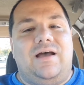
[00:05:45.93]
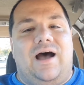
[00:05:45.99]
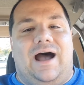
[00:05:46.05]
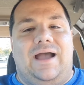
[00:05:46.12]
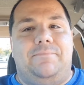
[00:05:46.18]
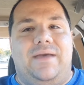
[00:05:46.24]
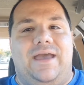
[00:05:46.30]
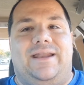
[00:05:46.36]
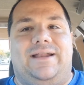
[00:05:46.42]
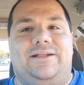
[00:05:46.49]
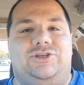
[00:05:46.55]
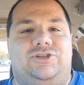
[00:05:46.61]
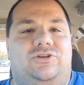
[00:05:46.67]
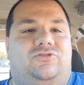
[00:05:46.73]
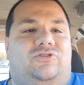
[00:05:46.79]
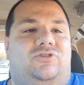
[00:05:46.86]
I
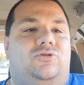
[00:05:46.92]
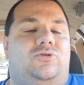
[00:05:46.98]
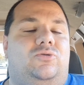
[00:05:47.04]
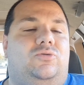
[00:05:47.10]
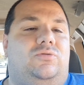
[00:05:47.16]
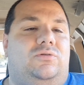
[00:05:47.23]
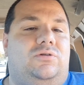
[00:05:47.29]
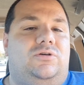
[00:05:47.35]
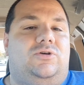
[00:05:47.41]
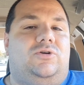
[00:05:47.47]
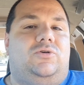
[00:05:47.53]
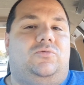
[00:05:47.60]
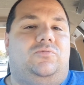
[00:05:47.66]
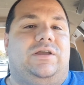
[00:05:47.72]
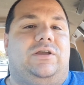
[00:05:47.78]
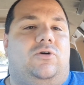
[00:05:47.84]
managed to
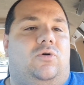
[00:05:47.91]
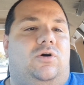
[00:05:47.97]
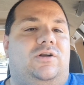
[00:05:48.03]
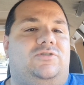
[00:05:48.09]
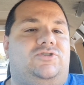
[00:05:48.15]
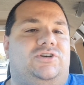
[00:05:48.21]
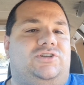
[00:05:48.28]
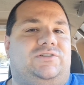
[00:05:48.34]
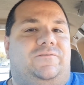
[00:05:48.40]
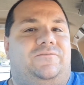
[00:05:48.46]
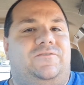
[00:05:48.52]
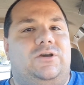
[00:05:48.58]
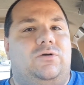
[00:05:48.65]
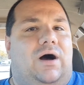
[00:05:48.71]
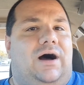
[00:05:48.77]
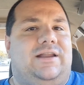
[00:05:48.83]
record just a
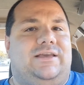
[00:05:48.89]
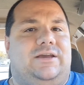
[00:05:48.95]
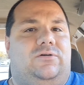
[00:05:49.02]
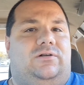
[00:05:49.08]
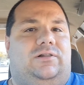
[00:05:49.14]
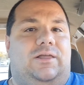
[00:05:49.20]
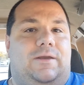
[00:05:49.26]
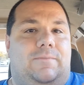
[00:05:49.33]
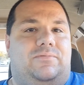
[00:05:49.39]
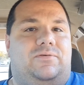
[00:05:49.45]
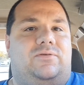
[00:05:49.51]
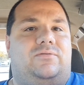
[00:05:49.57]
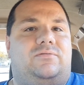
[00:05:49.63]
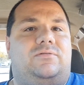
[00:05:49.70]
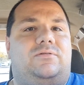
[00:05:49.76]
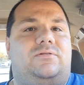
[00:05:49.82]
few audio
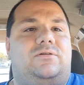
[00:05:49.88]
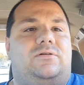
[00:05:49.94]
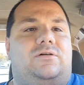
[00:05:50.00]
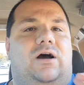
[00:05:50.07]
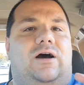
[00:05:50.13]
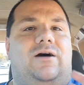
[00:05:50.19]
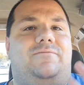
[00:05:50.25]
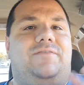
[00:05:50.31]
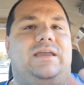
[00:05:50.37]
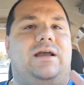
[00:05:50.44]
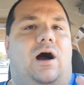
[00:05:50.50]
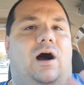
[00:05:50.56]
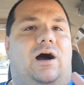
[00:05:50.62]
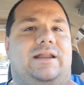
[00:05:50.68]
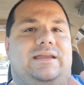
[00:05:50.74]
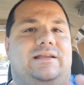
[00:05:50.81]
clips of the
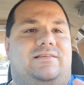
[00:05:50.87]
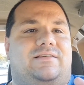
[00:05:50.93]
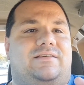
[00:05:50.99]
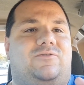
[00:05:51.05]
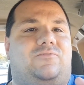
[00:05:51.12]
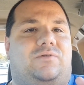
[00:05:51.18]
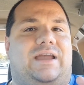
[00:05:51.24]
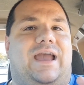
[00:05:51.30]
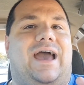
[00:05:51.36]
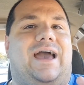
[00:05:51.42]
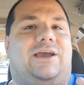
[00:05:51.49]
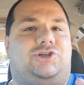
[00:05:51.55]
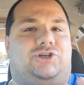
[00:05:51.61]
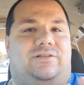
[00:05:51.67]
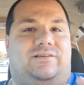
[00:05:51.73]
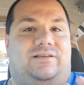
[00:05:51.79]
audience's
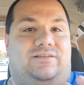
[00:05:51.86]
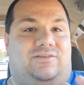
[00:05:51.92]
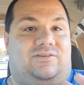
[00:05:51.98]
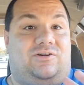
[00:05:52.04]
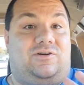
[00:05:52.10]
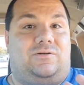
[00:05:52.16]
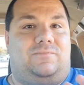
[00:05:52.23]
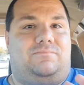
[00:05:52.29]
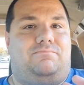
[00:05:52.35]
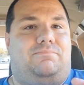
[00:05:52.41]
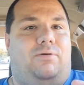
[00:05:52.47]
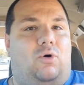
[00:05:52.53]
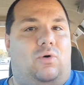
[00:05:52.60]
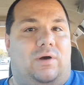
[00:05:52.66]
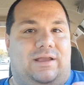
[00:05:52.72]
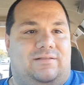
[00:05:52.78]
reactions at certain
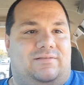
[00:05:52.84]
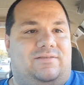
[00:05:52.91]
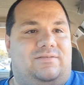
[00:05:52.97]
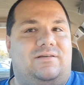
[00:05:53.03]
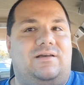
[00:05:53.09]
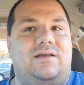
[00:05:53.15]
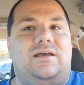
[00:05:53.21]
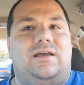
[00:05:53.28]
points,